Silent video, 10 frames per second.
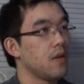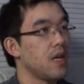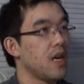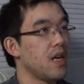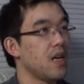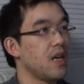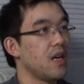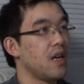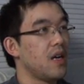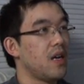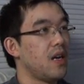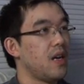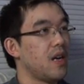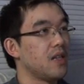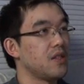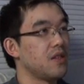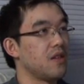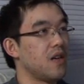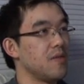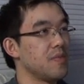Yeah, yeah, yeah, yeah, yeah,
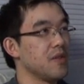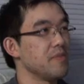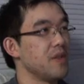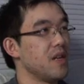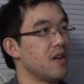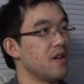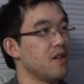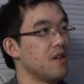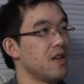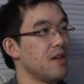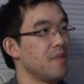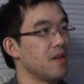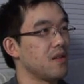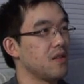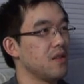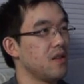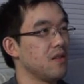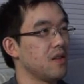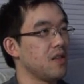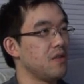sure. I'm supposed to be in a hurry, but
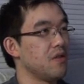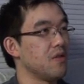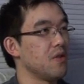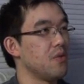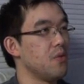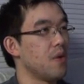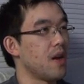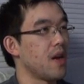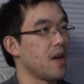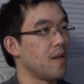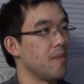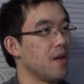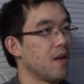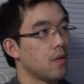clearly you don't know who I am.